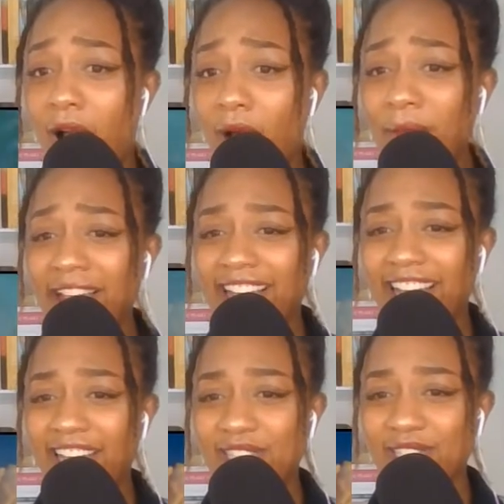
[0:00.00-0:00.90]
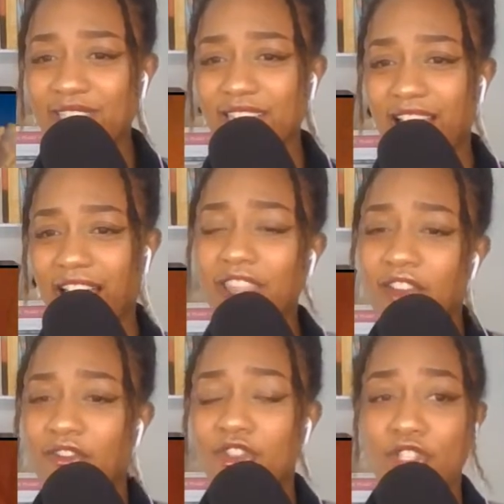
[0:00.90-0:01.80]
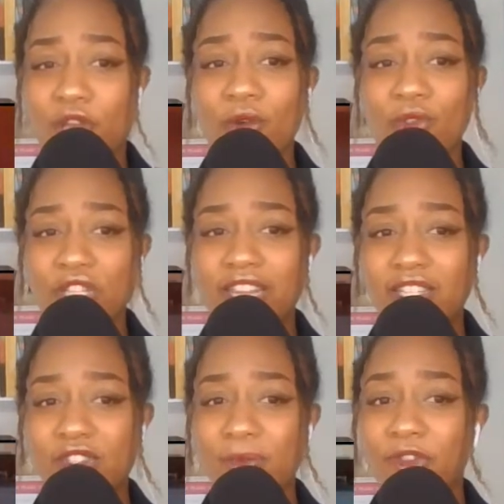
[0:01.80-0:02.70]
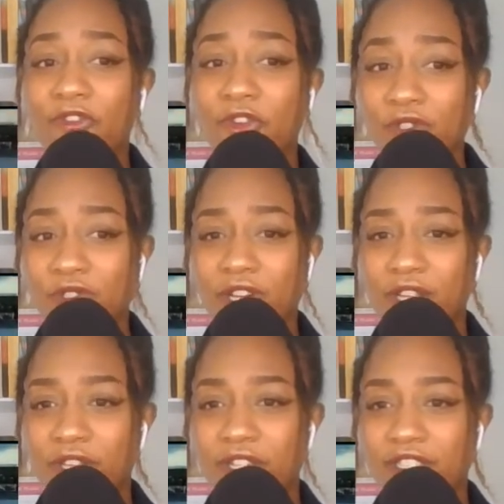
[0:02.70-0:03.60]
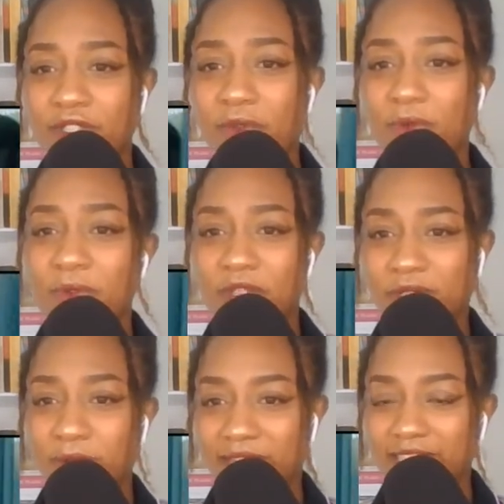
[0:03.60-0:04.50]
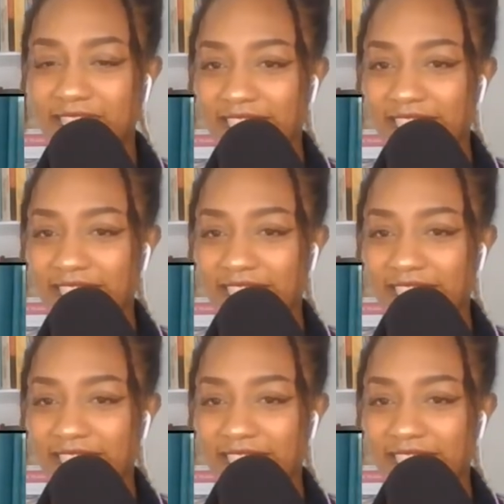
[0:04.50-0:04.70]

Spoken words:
Oh my gosh. I love the tone change from the first trailer to this one.